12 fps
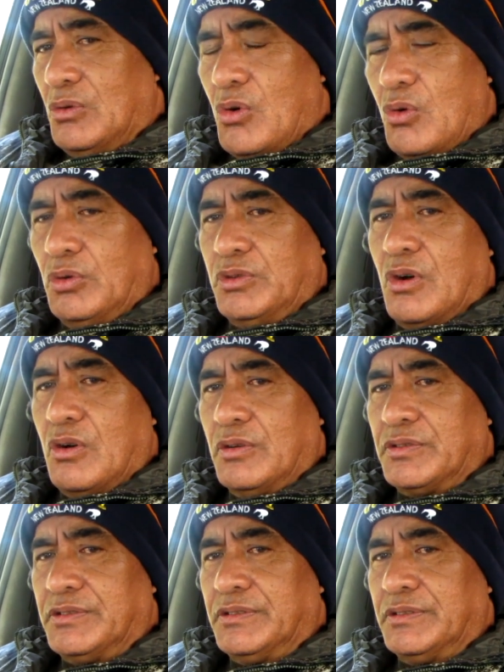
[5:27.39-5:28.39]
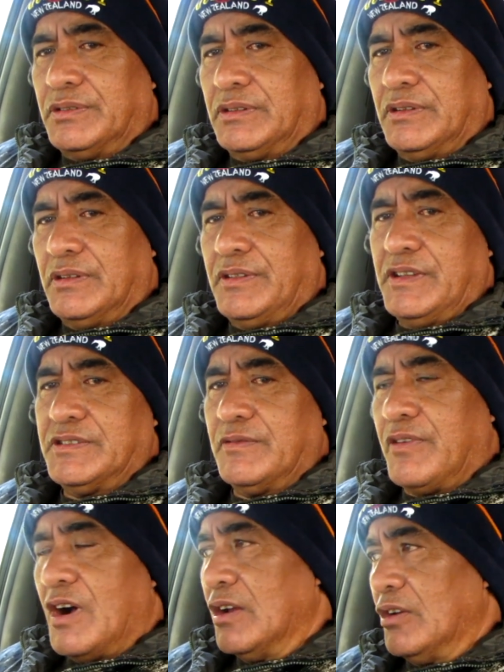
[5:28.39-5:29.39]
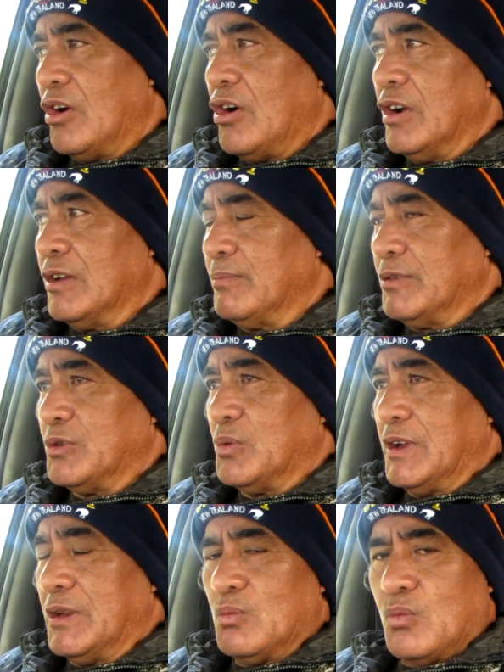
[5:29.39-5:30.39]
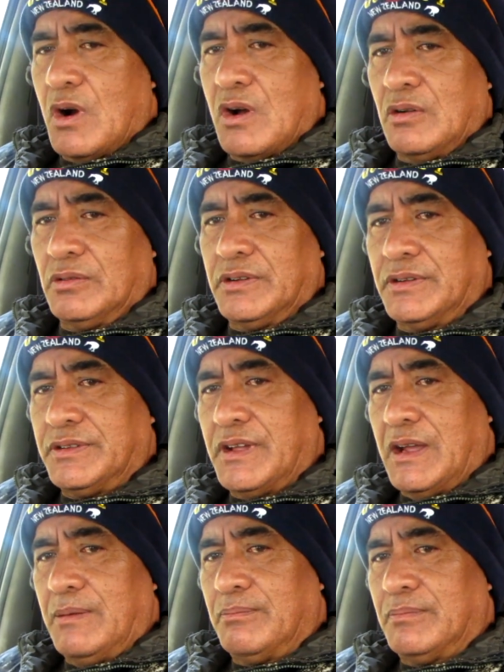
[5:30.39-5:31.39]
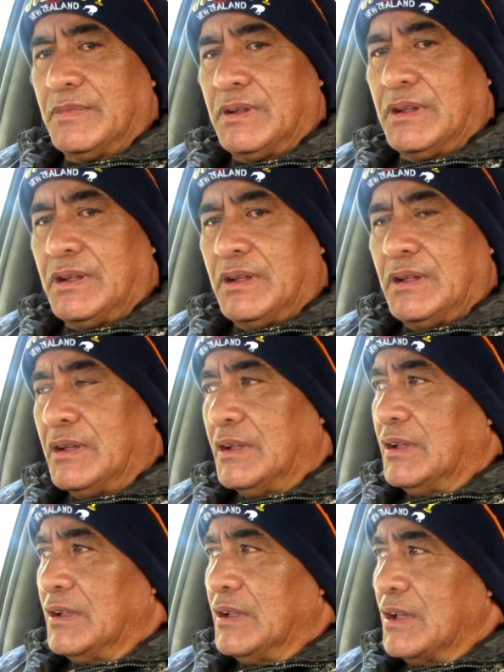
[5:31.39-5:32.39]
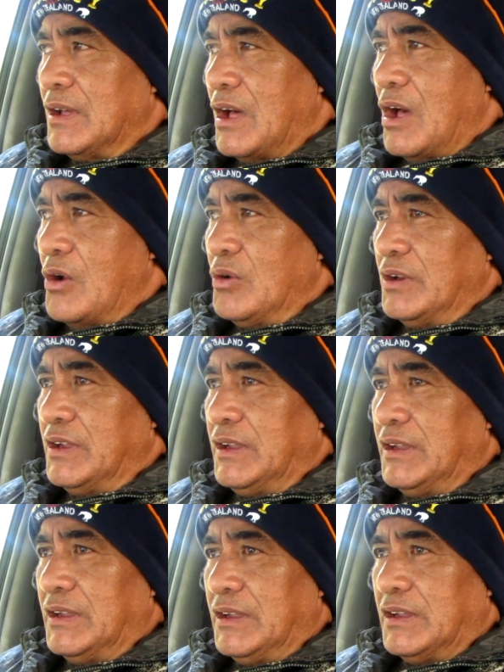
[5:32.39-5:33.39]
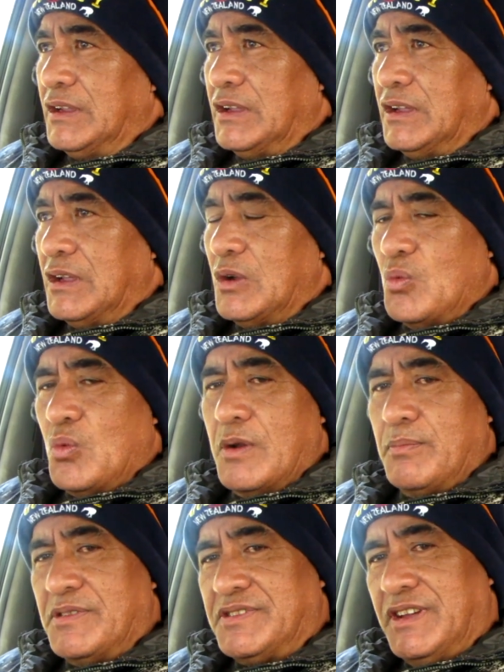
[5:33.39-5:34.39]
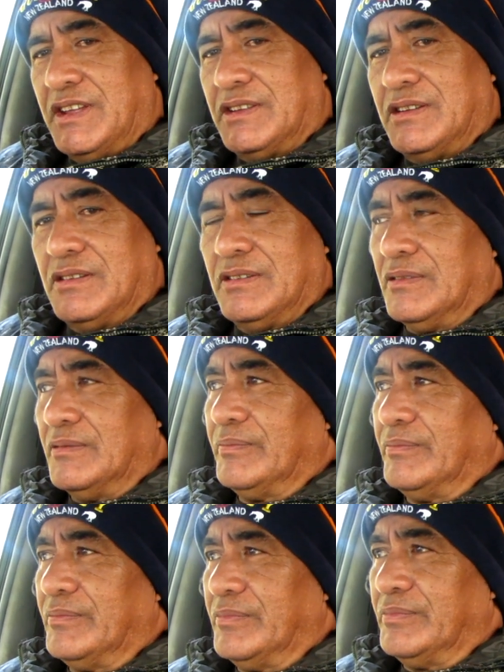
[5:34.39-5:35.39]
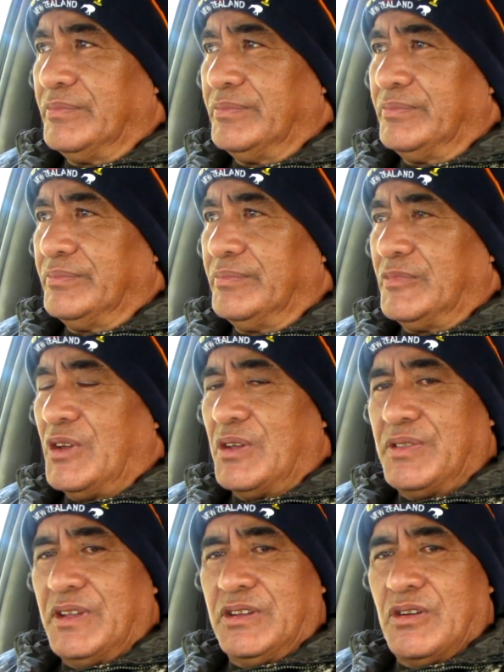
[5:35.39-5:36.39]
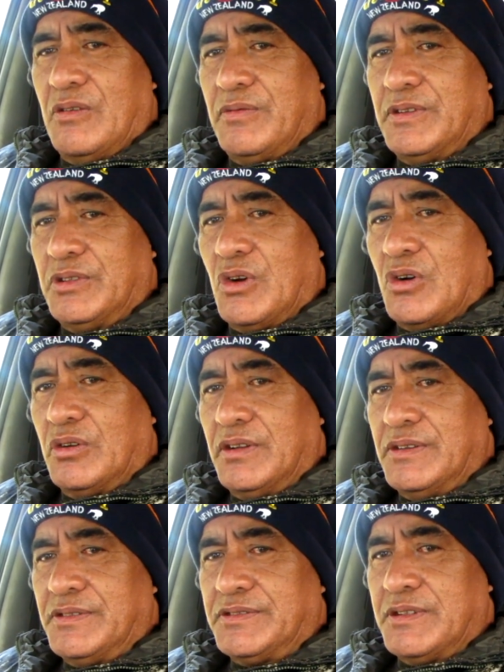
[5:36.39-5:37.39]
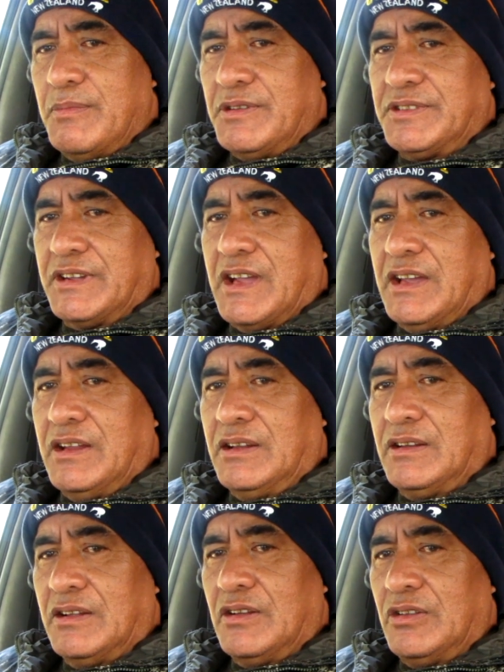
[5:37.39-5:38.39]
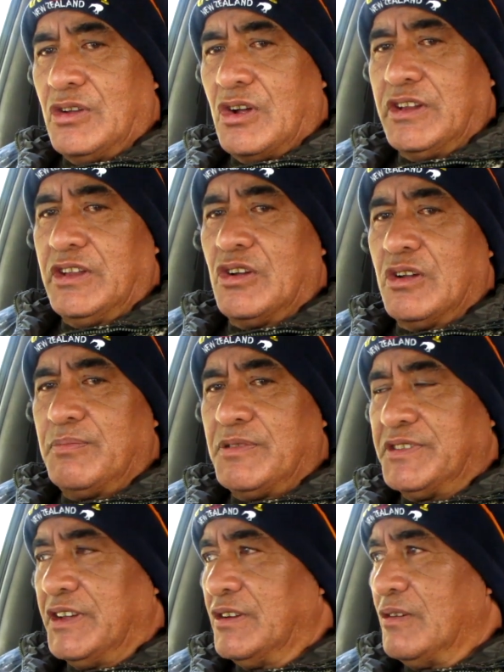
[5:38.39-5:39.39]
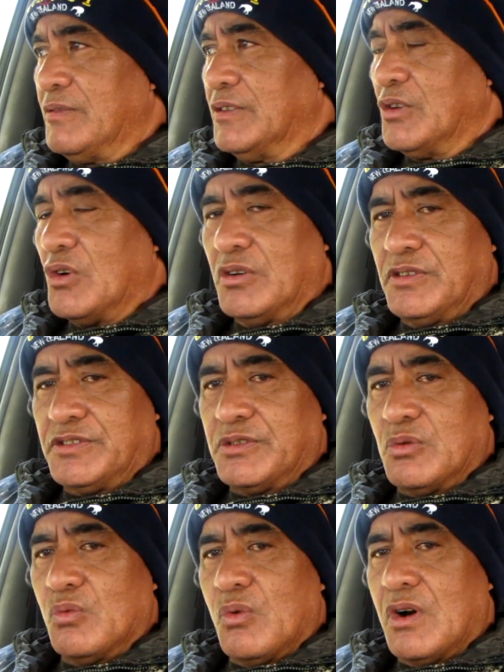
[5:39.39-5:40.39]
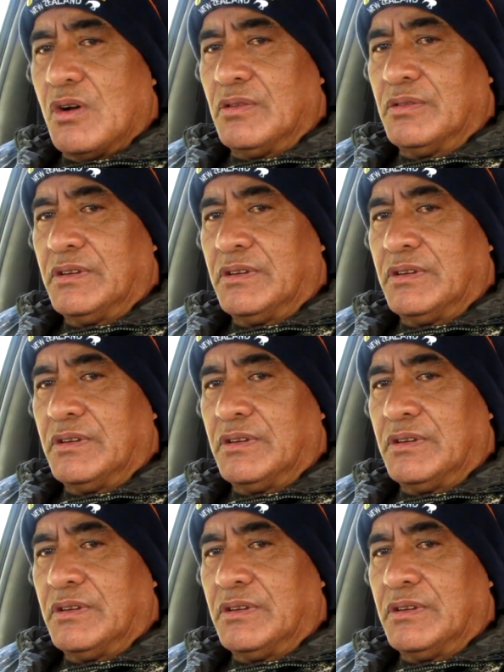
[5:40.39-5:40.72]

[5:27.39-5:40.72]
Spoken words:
all dogs, there's a fine line between wild and tame. Only 1%, I think, of the dog is domesticated. 99% of the dog is still wild.